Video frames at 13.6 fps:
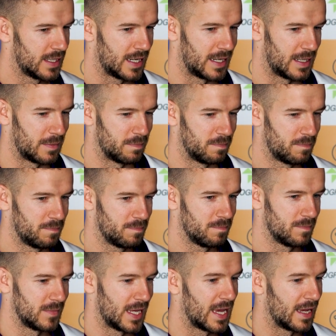
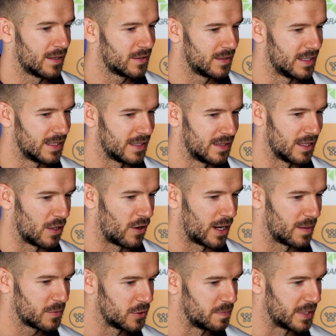the
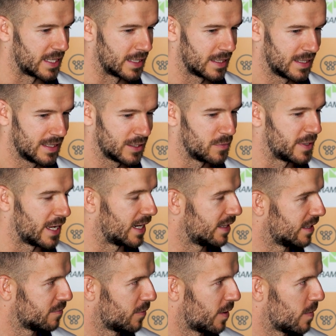lineup could be
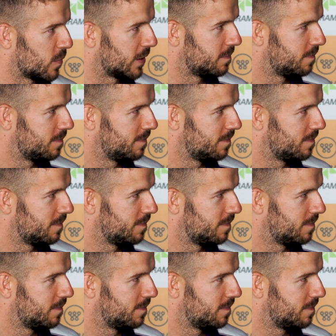anything for round one.